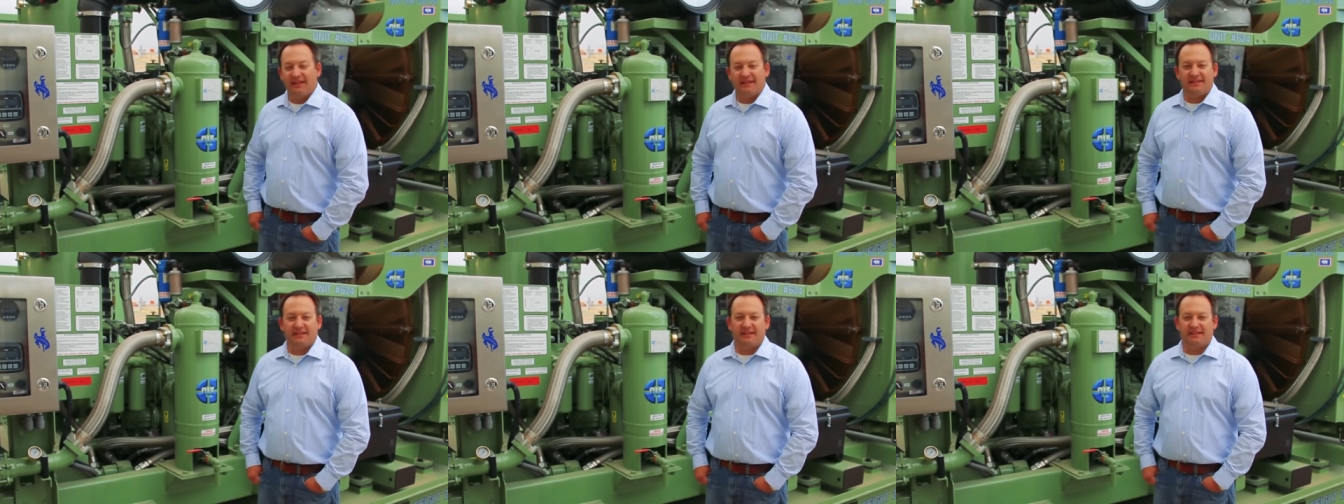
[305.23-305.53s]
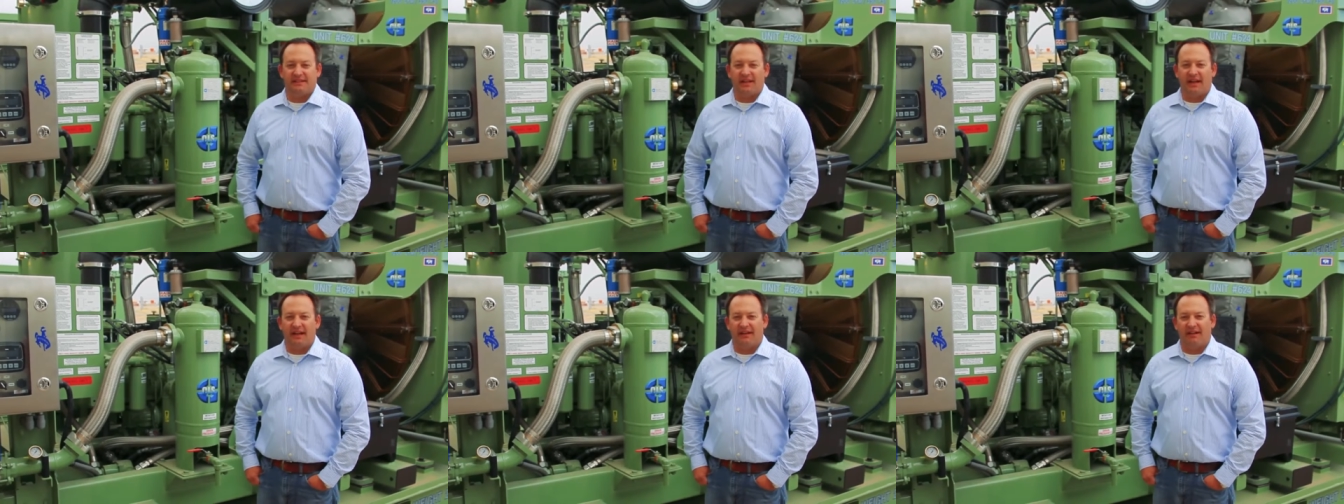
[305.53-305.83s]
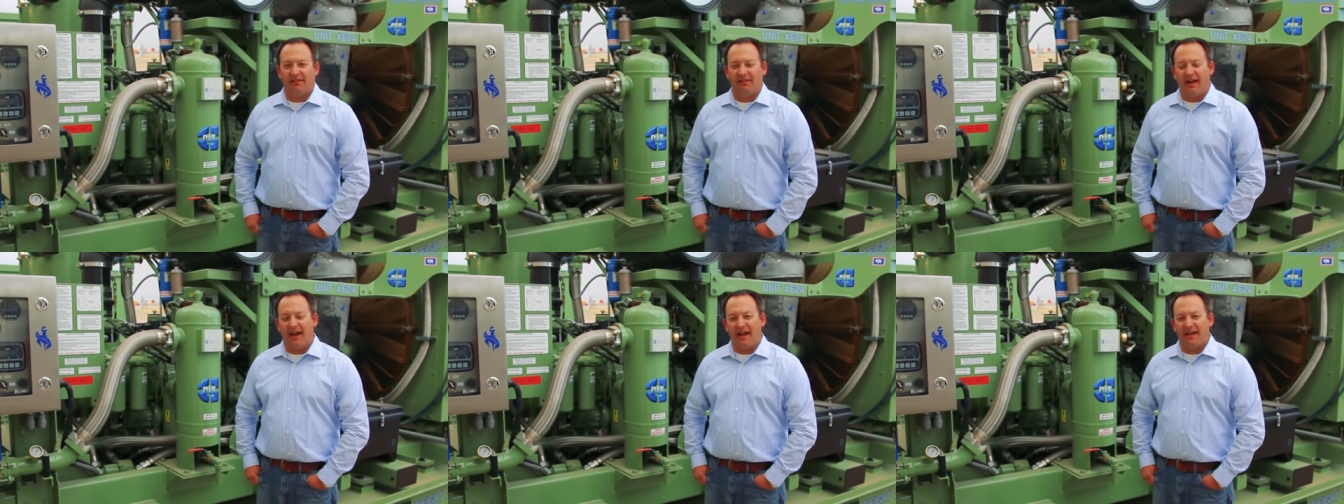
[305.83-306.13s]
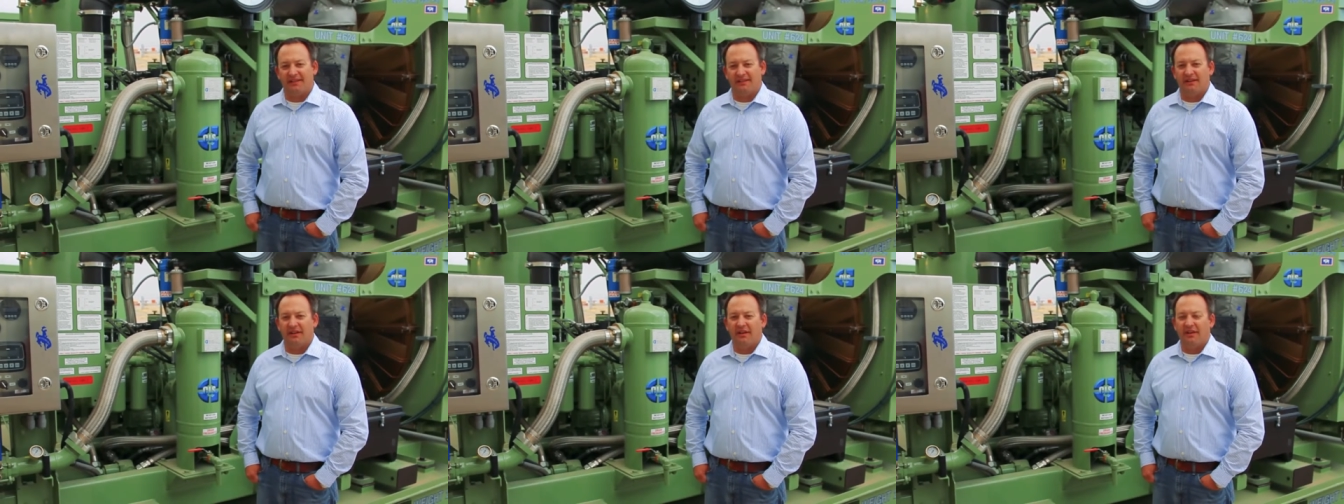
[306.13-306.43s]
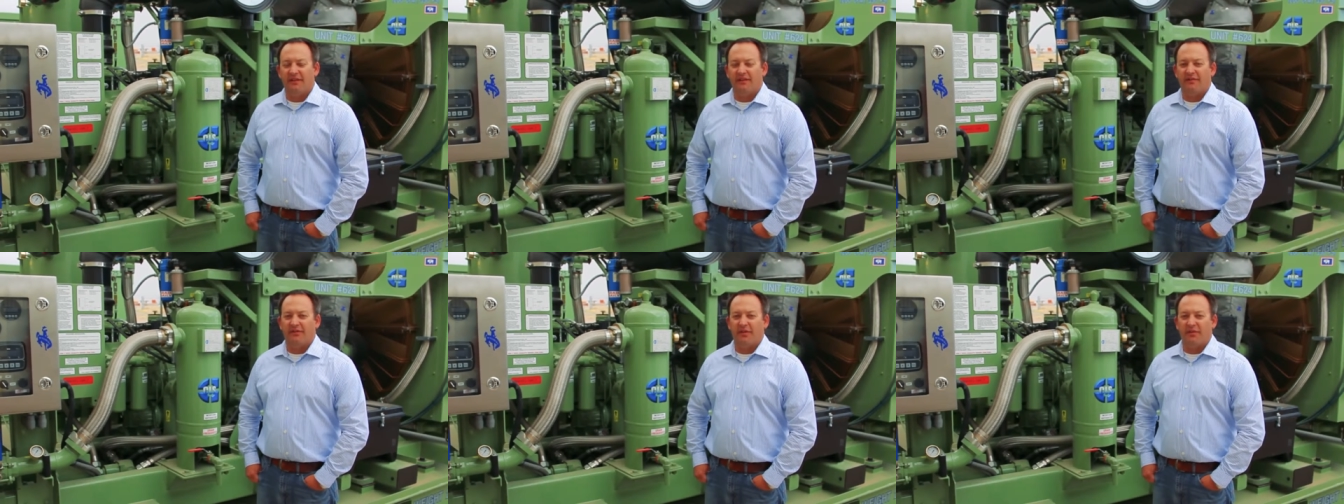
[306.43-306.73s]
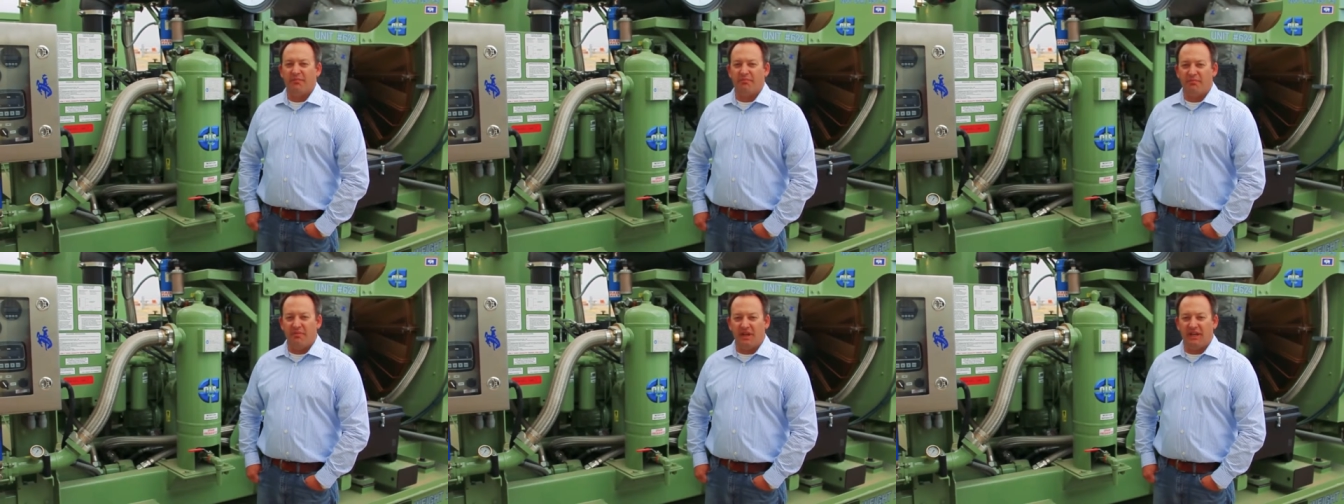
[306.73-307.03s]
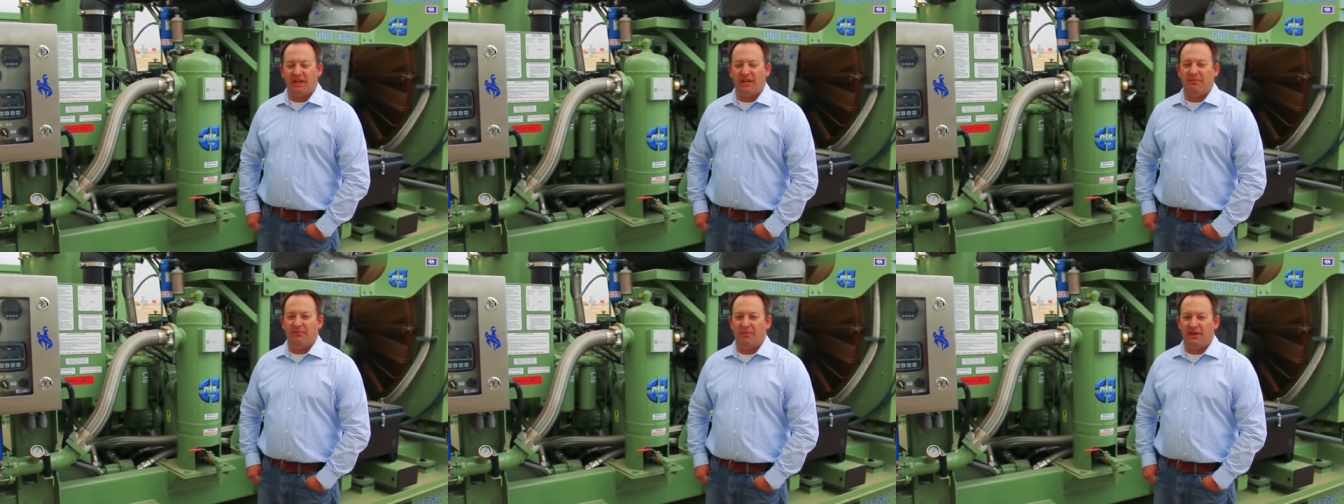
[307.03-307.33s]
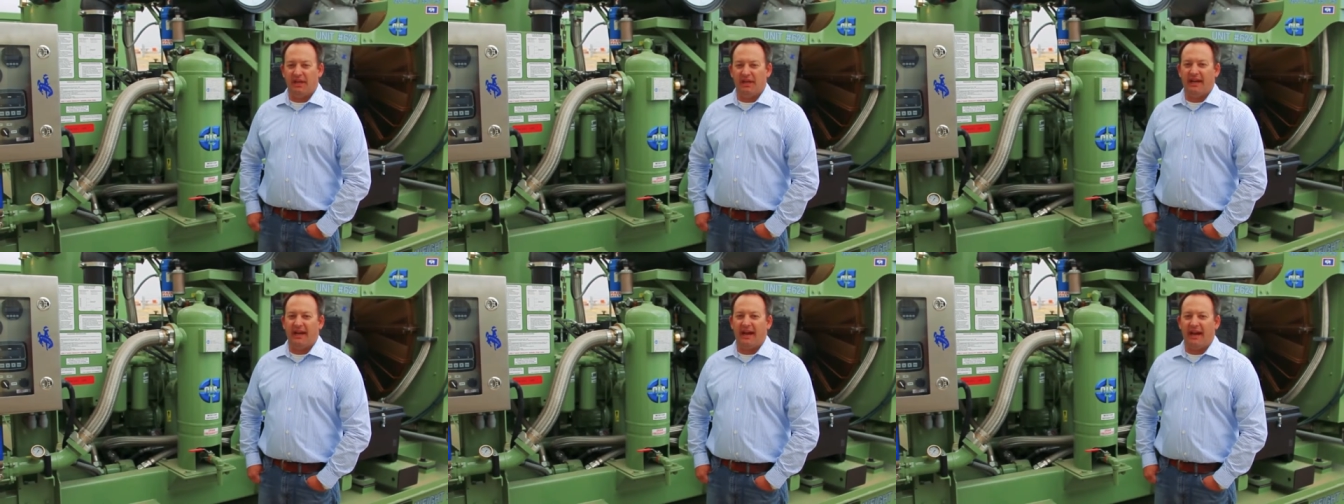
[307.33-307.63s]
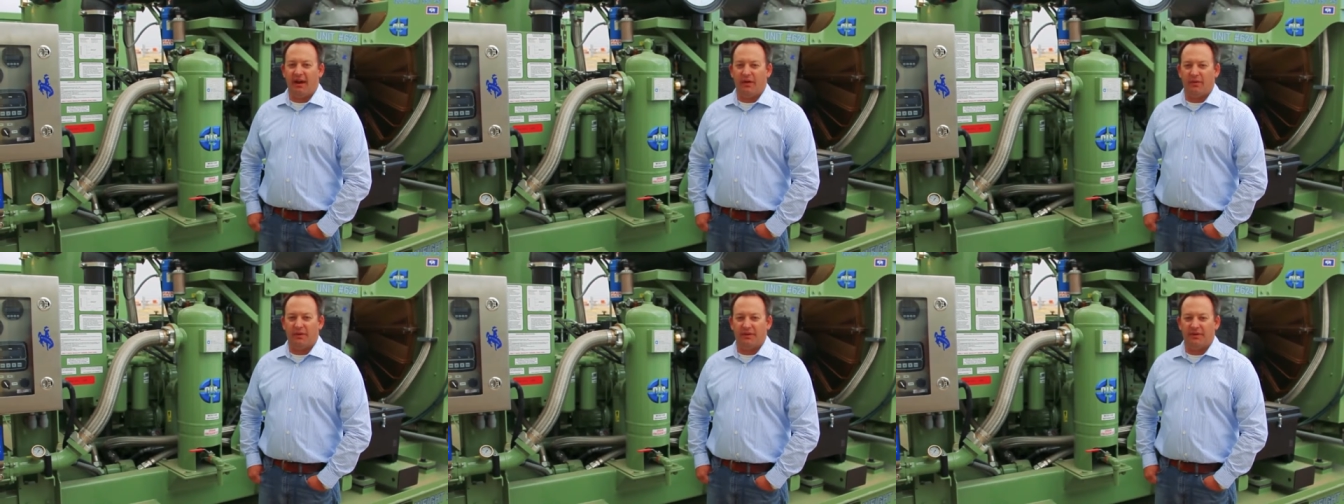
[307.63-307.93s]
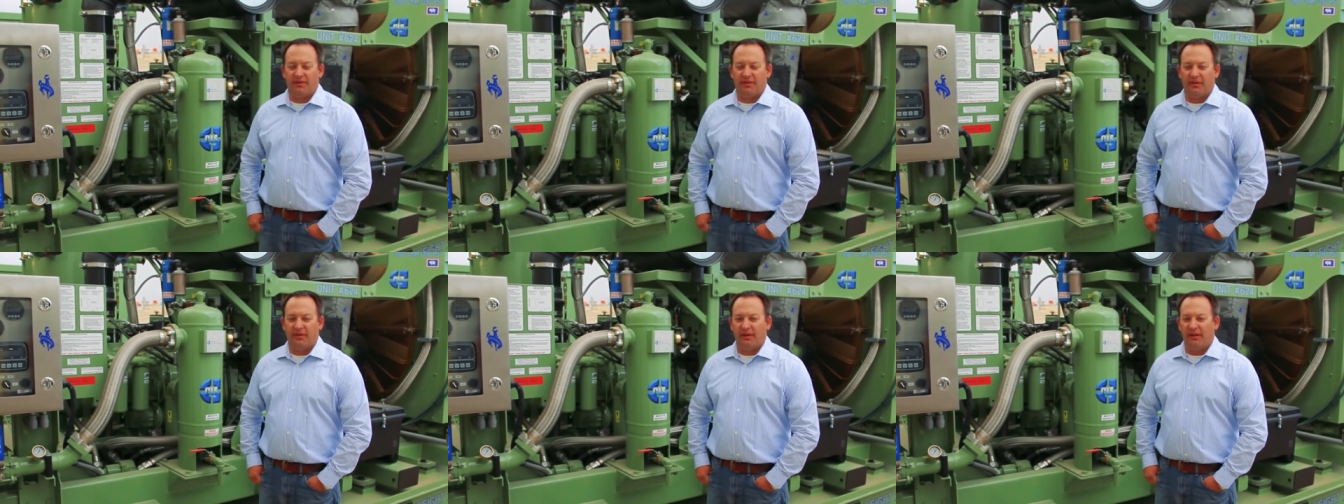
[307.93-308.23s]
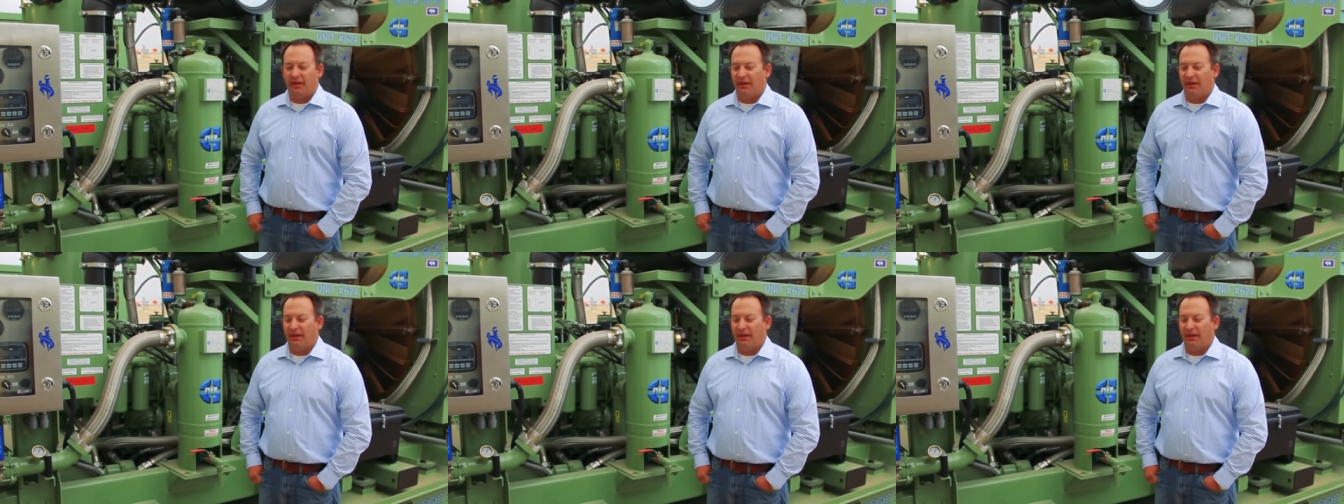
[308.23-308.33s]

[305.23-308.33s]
is designed to last for many, many hours.